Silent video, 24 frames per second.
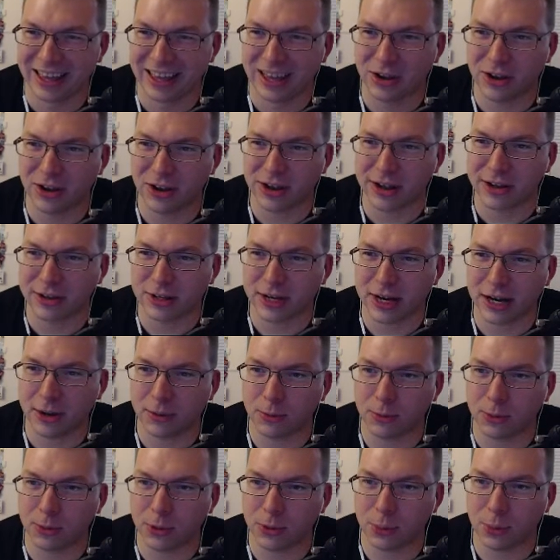Okay, so
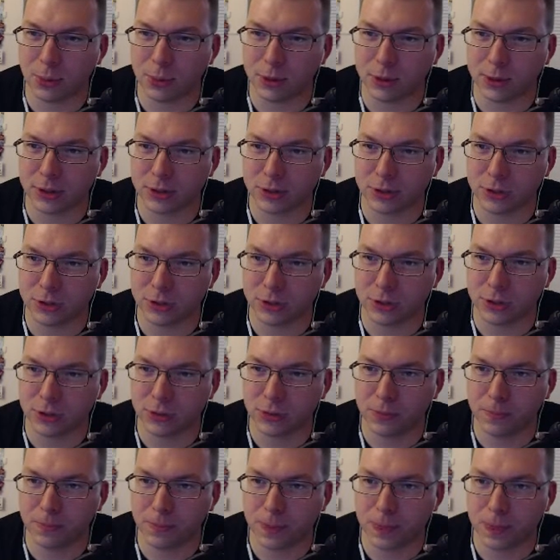now we want
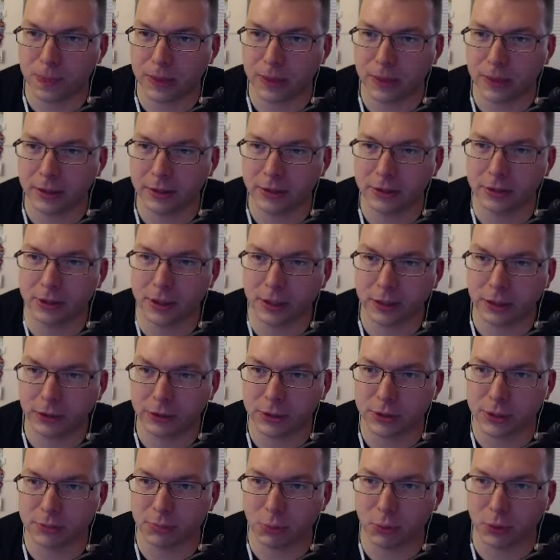to... This is the
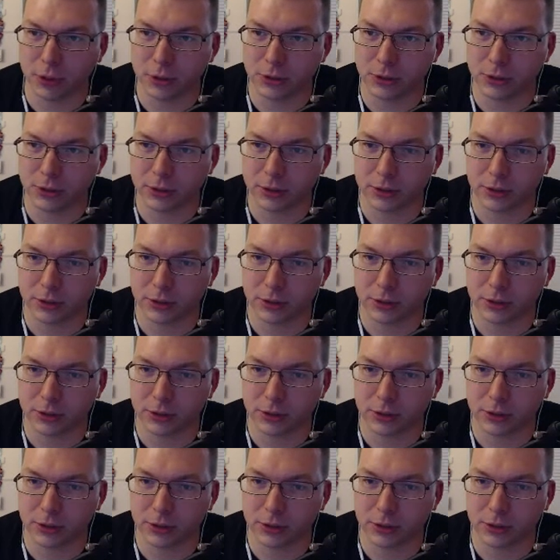closest point.